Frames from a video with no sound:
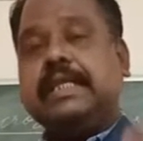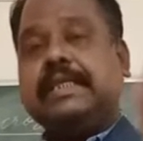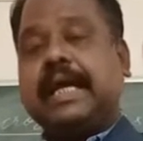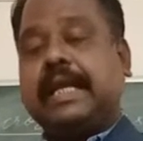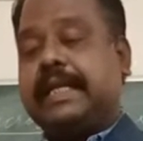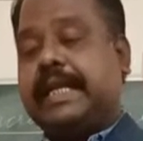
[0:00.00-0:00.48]

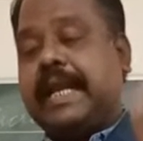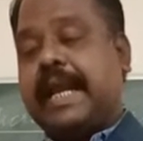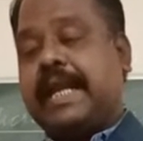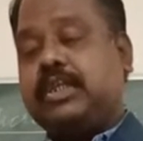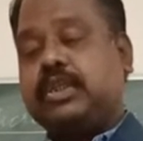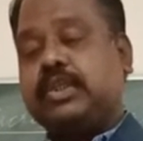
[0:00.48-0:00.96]
the
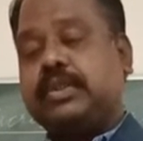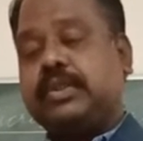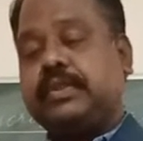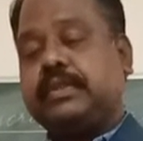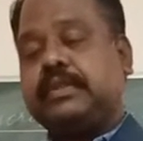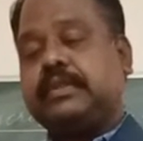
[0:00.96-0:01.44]
net
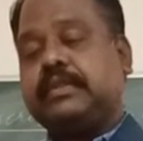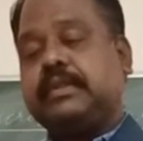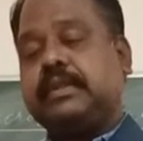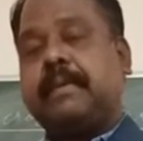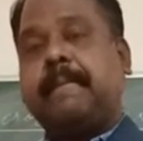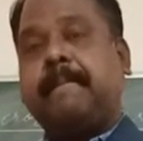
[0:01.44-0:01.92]

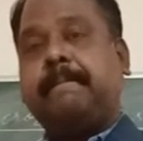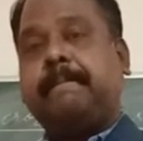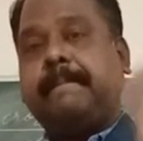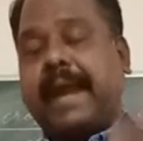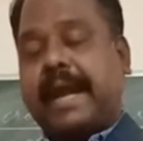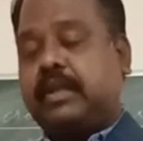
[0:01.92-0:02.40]

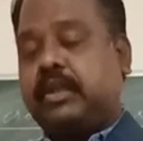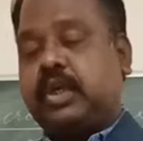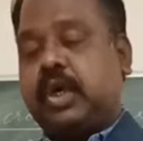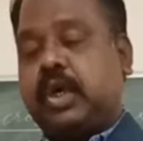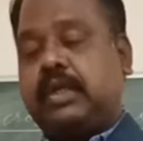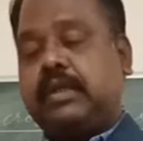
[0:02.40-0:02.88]

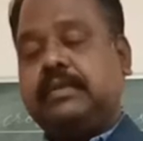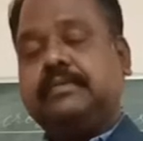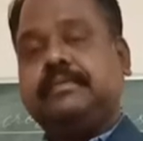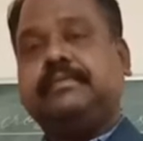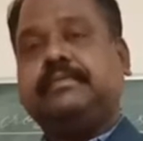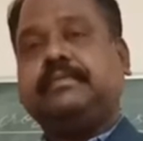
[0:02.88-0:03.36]
factor
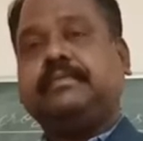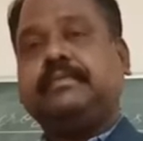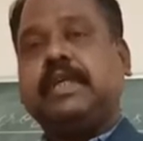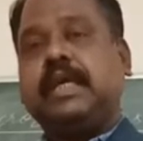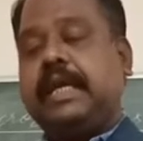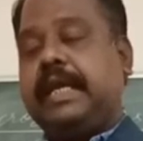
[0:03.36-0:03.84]

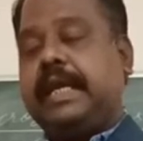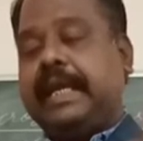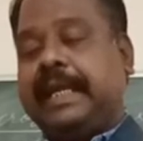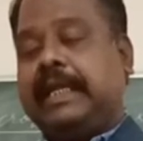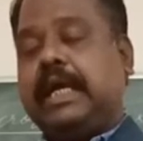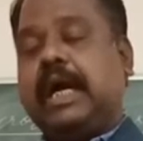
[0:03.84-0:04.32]

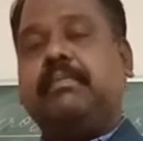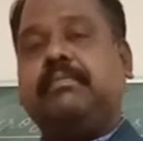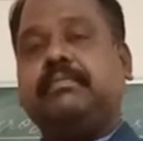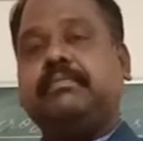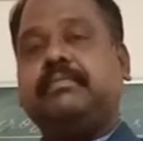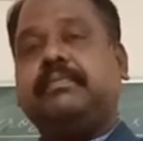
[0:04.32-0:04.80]

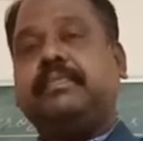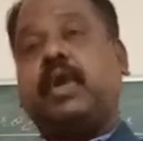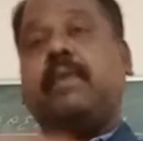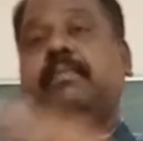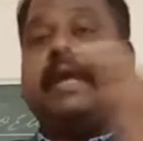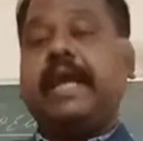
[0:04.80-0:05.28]
income
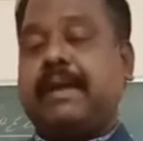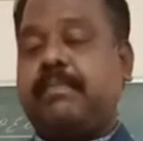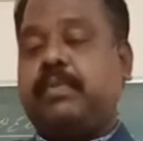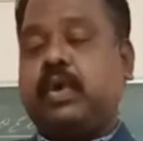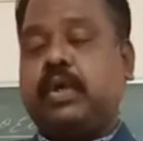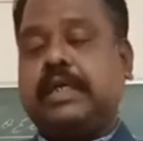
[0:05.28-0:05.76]
from
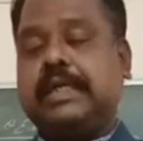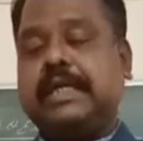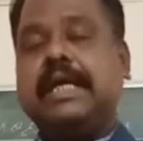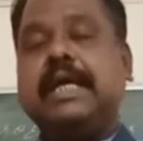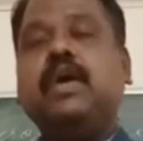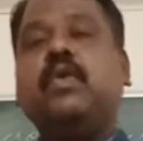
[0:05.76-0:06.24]

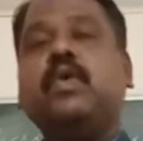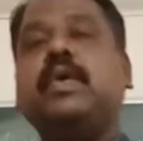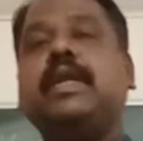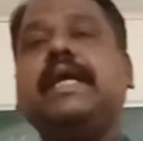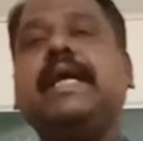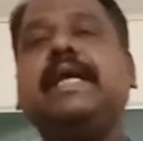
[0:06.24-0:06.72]
abroad, we
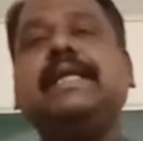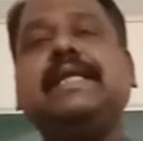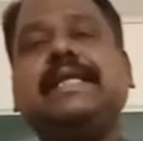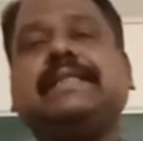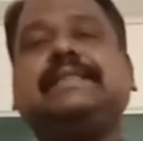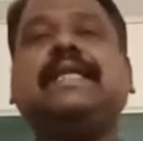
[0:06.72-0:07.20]
will get
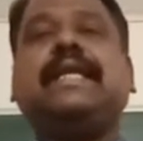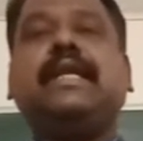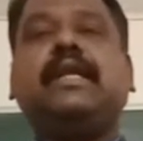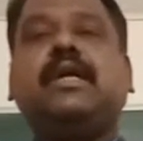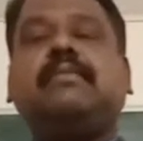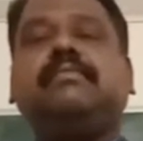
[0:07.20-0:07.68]
a national
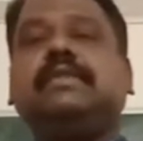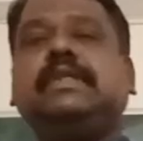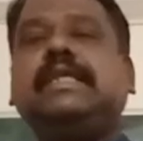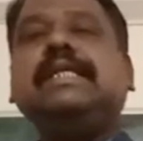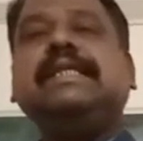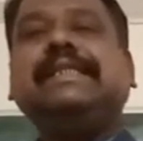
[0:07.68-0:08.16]
income.
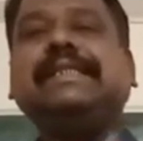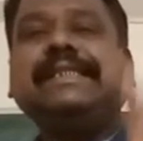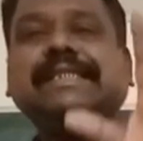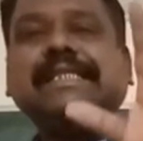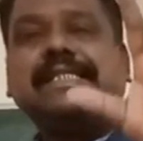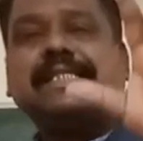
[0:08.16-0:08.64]
This
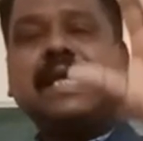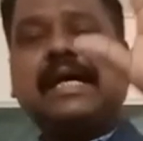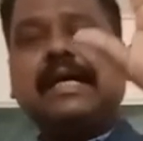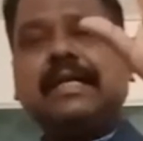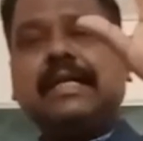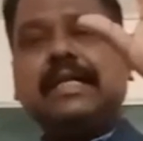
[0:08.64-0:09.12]
is
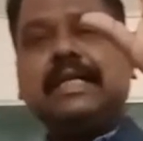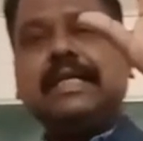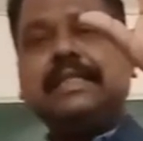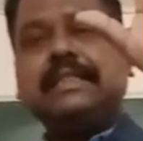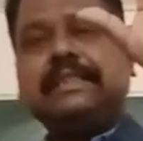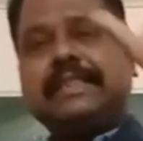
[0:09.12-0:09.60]

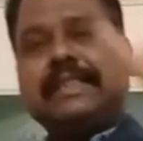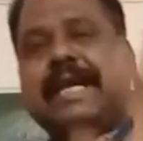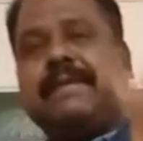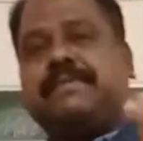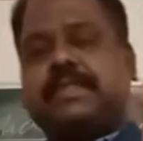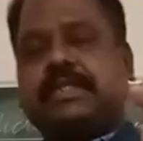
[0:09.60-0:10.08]
the
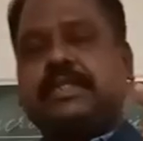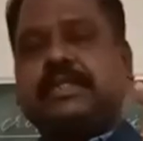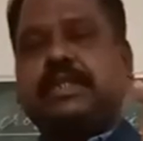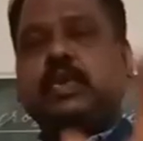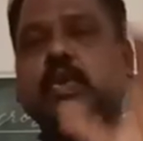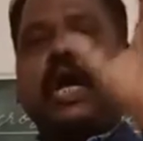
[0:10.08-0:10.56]

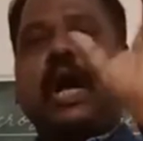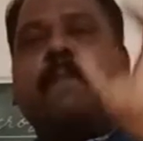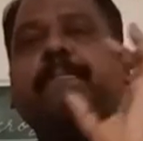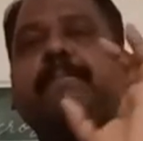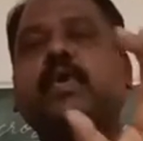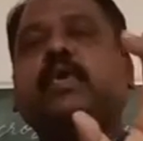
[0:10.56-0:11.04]
steps to
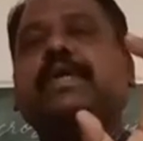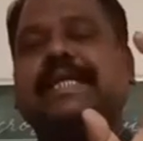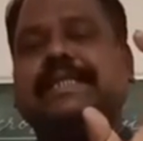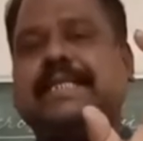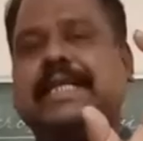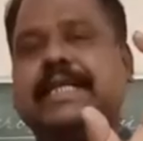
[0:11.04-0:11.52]
compute
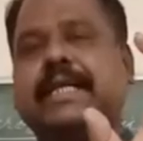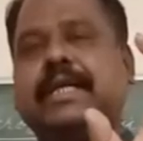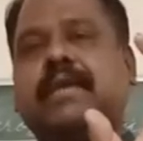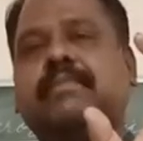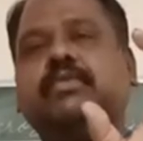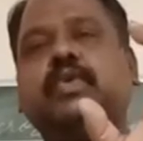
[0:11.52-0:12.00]
national
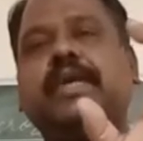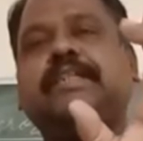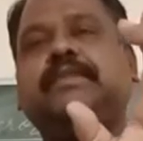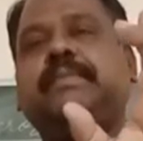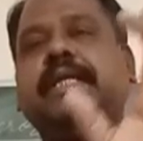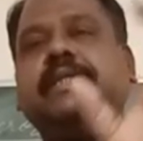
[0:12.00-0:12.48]
income through
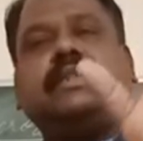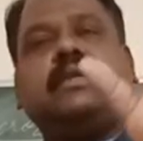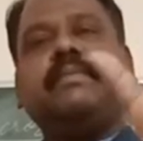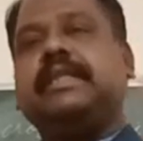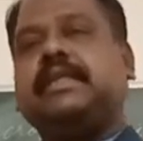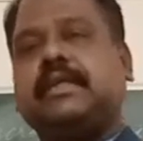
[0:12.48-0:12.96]
expenditure
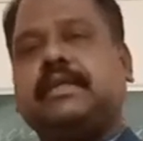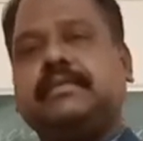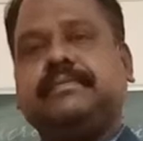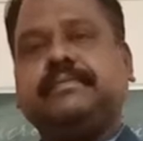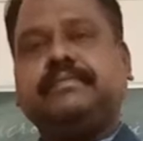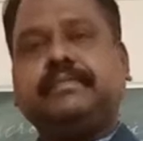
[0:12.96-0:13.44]
method.
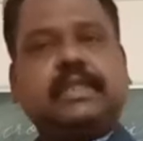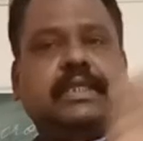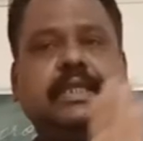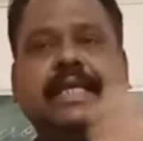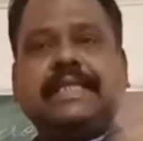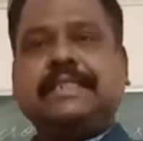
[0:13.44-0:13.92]

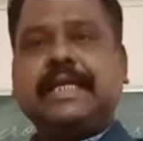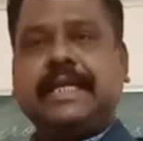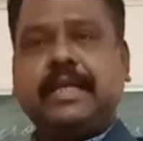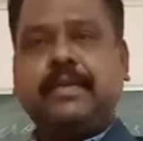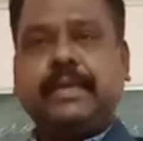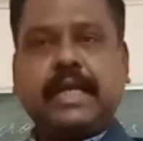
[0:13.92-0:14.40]
Is it
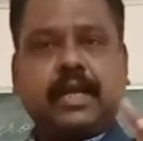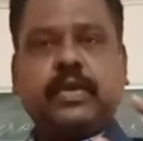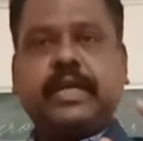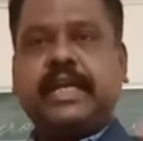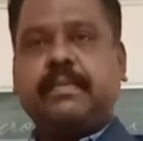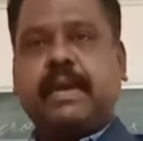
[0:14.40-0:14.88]
clear, beta? Are you
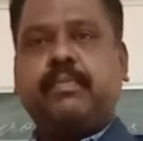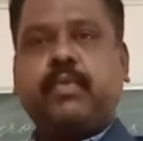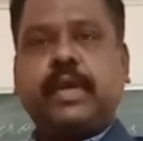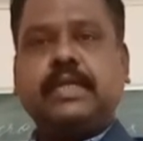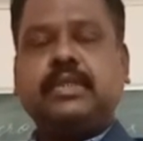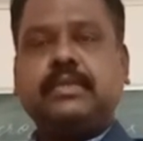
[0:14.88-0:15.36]
getting my
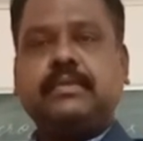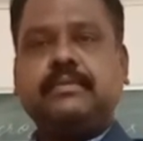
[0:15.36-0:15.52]
point?